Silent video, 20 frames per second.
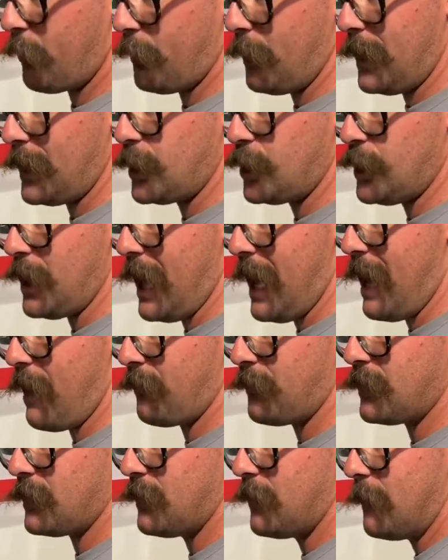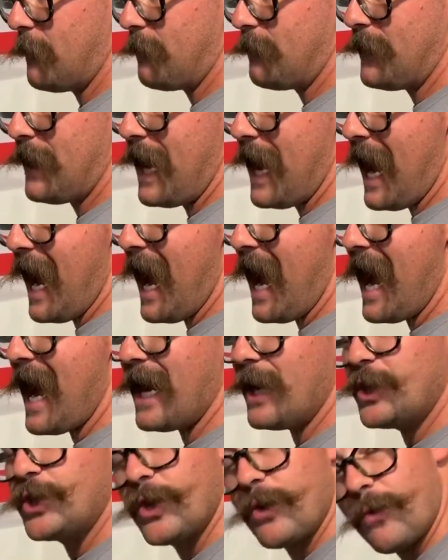flex shaft
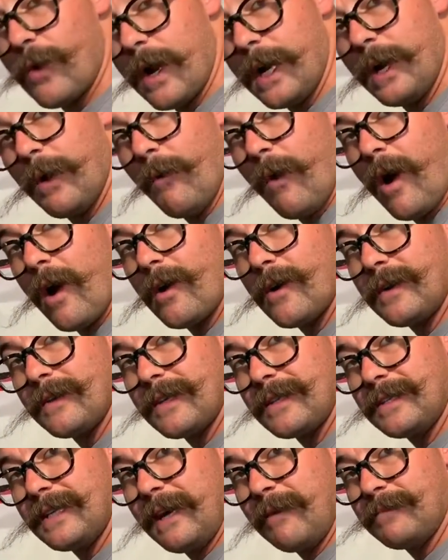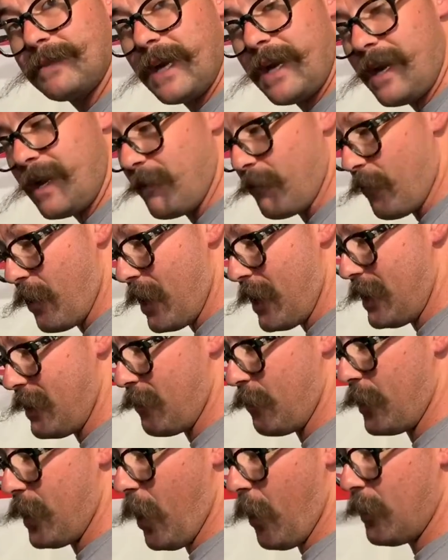as you're running water at the same time,
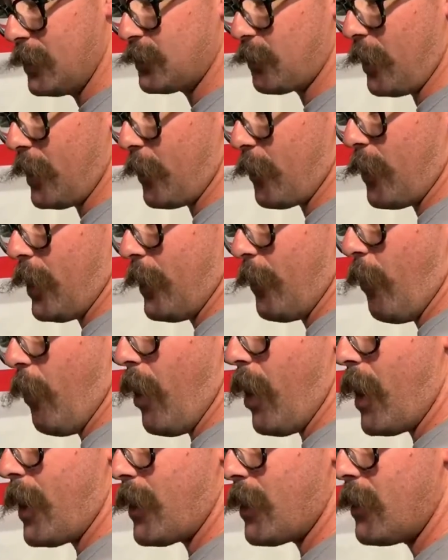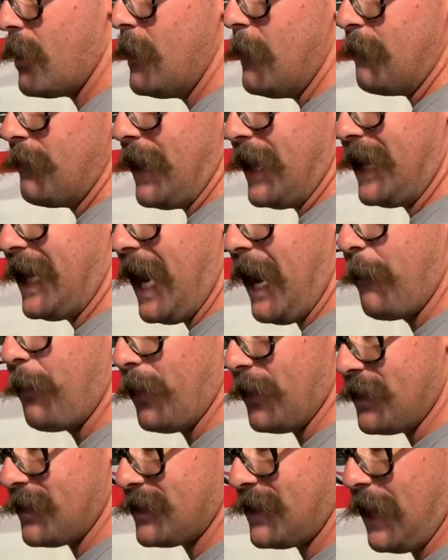right? We always want to run water and
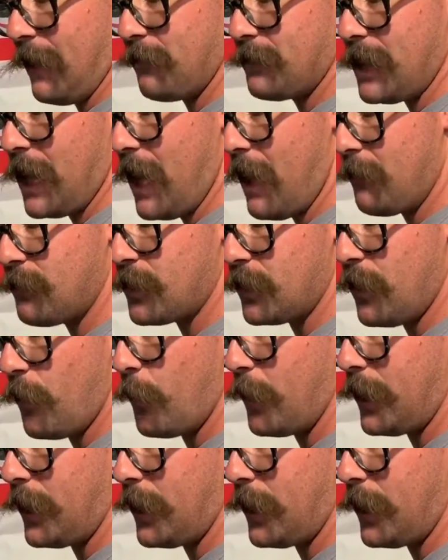cable at the same time so that